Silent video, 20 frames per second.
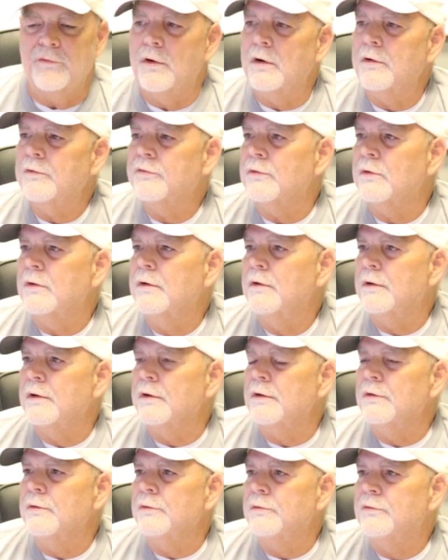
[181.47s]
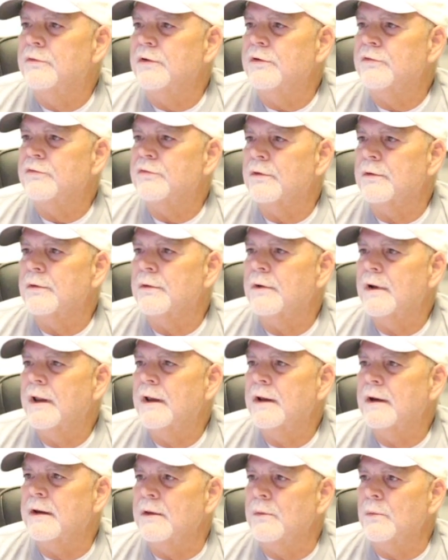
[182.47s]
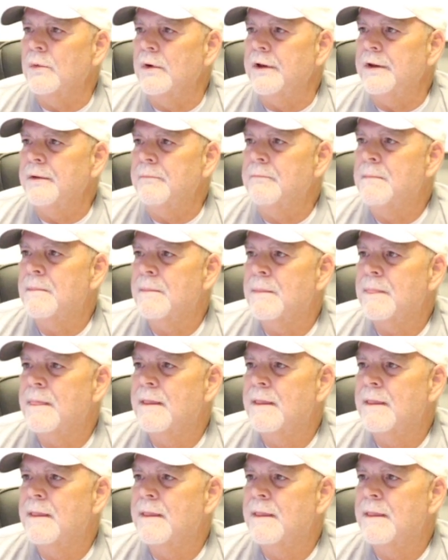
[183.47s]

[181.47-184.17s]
ours, so he'll get a new t-shirt anyway.